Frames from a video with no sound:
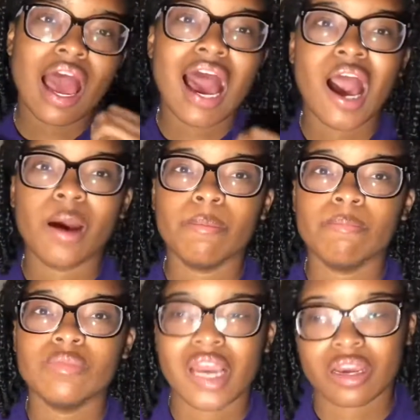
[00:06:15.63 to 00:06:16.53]

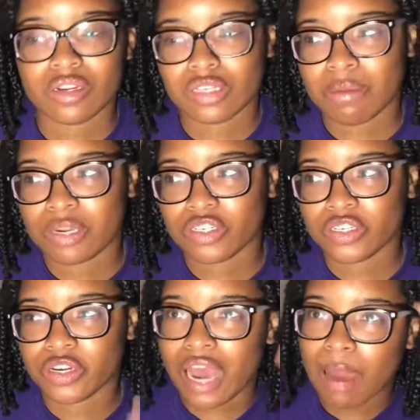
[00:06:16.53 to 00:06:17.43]
I'm not gonna check my
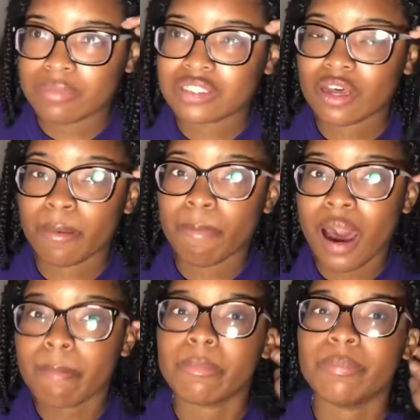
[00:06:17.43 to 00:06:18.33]
sugar. I'm just gonna
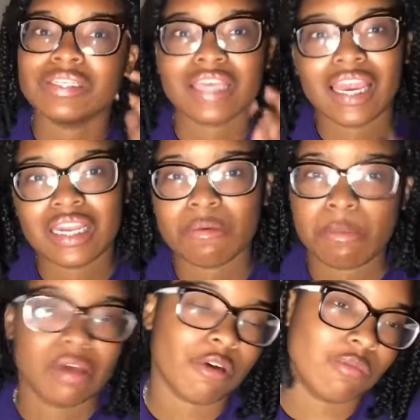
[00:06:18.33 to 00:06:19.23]
pop a piece of candy in my
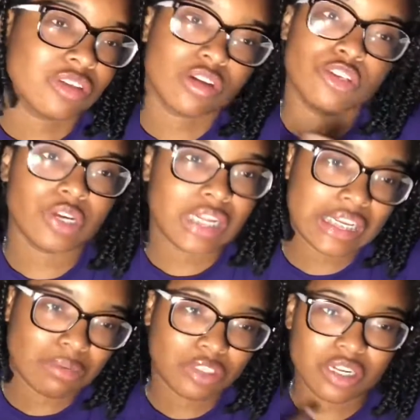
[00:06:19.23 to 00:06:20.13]
mouth. I'm just gonna drink
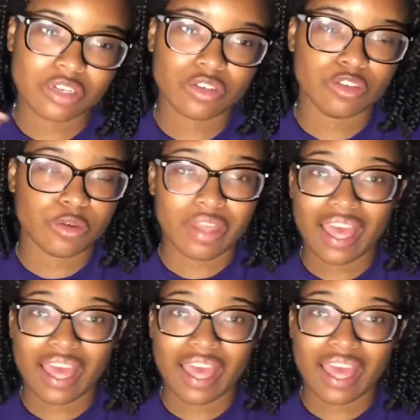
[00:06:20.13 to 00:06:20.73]
this. I'm just gonna do that.